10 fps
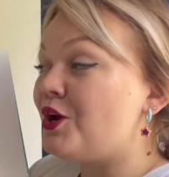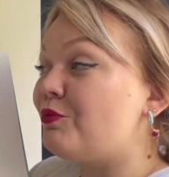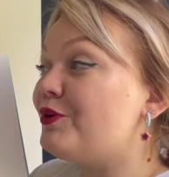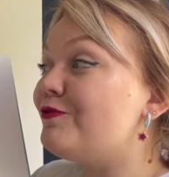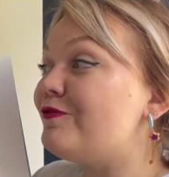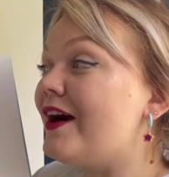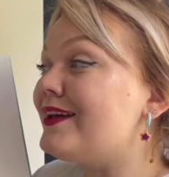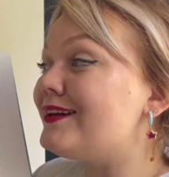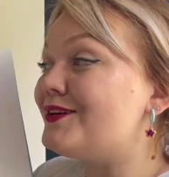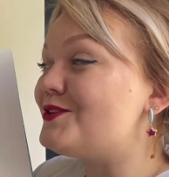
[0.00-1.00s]
We find
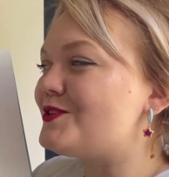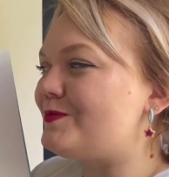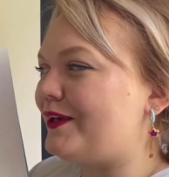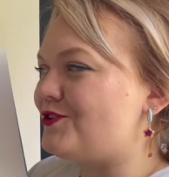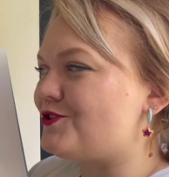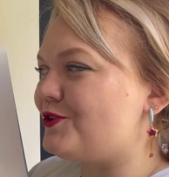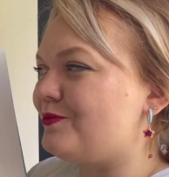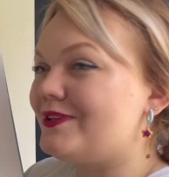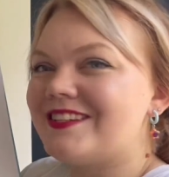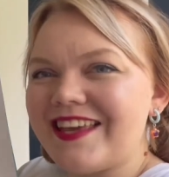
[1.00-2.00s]
a new
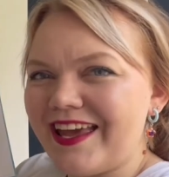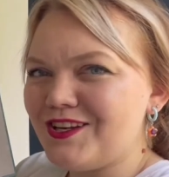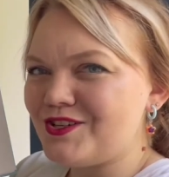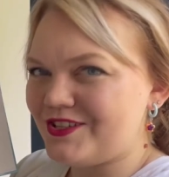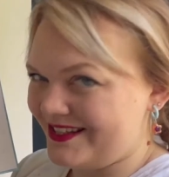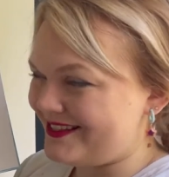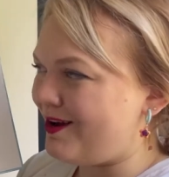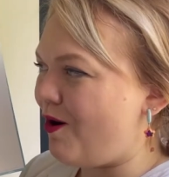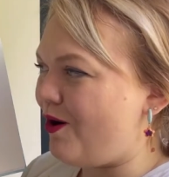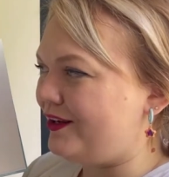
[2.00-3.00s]
spaceship. The engines are
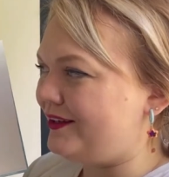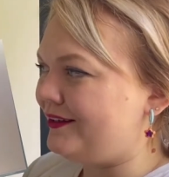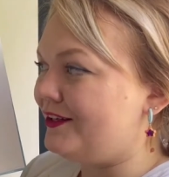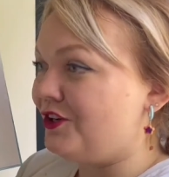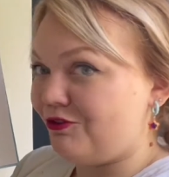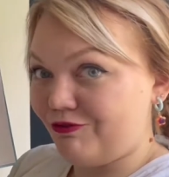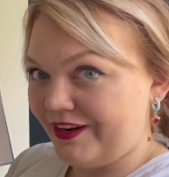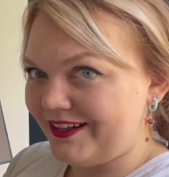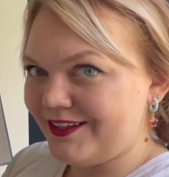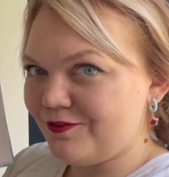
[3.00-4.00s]
on.
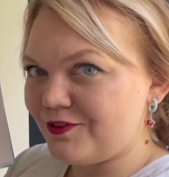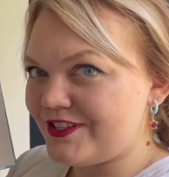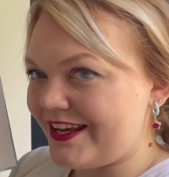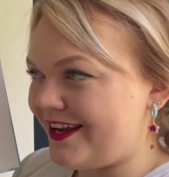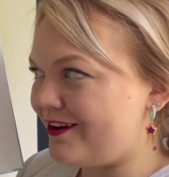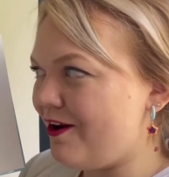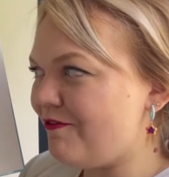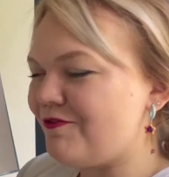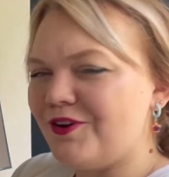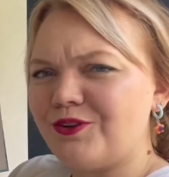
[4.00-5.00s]
Ready for takeoff?
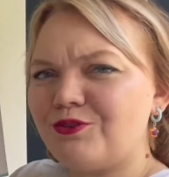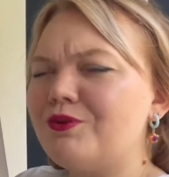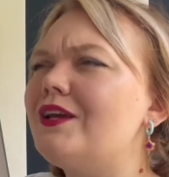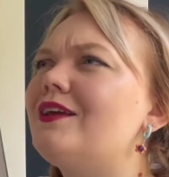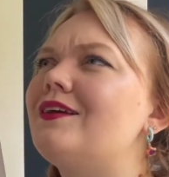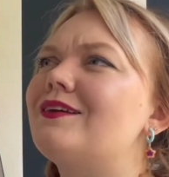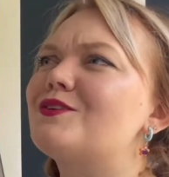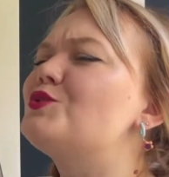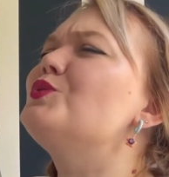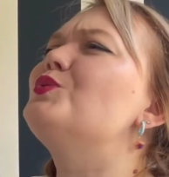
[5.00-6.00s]
3,
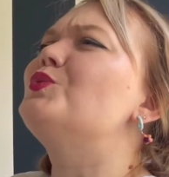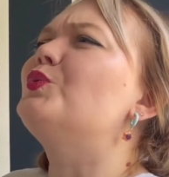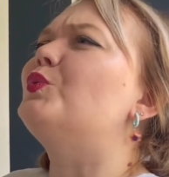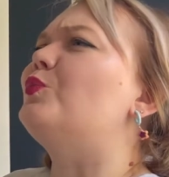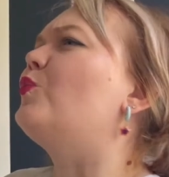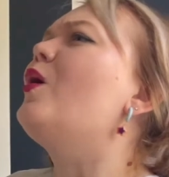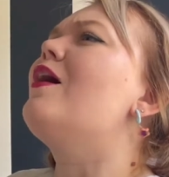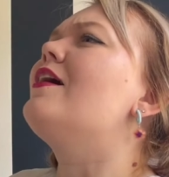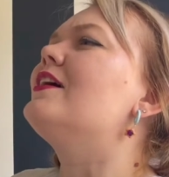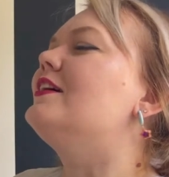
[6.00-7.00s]
2,
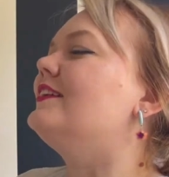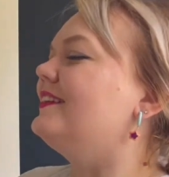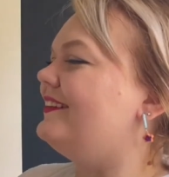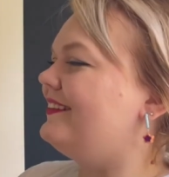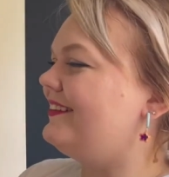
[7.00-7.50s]
1.